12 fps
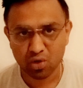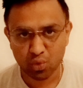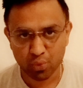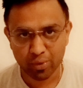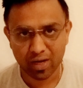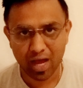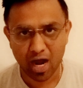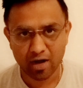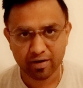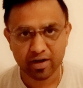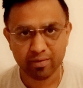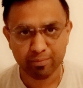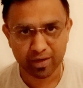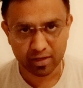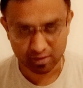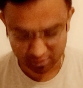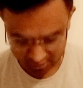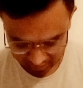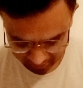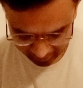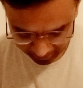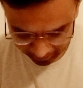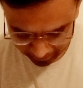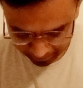1200 meters
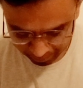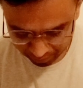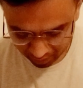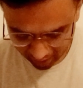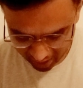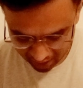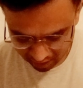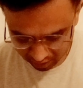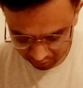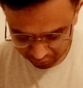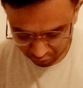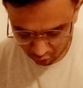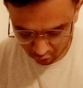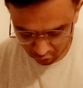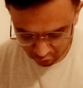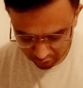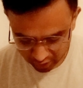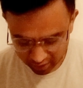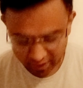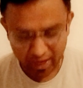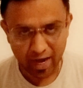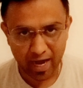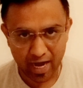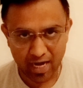and follow the
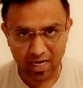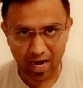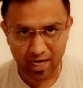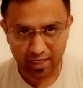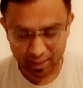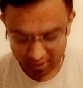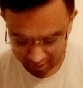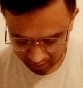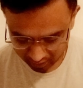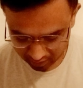A99